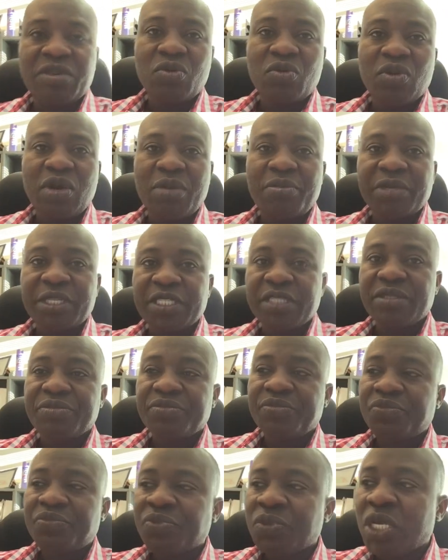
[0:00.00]
requirements.
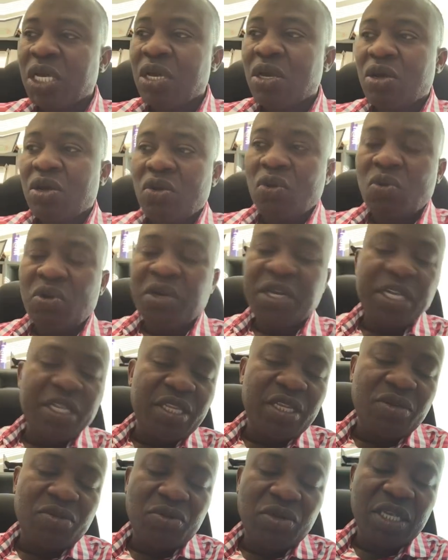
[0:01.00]
What are
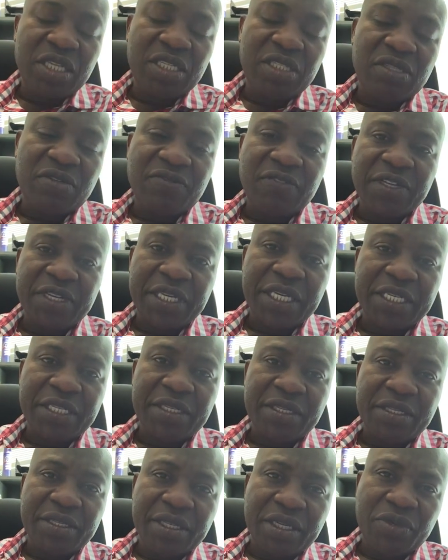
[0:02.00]
the rulings of the
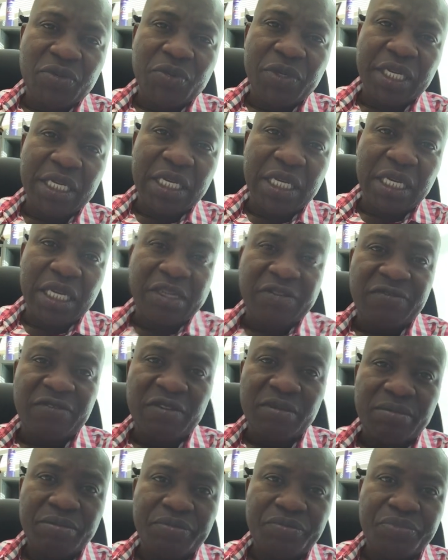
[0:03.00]
case that we can learn
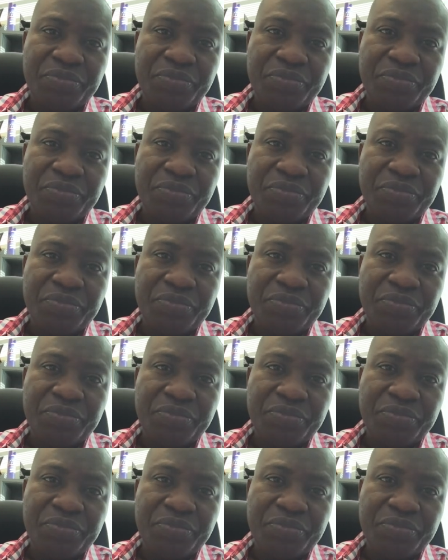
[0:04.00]
from?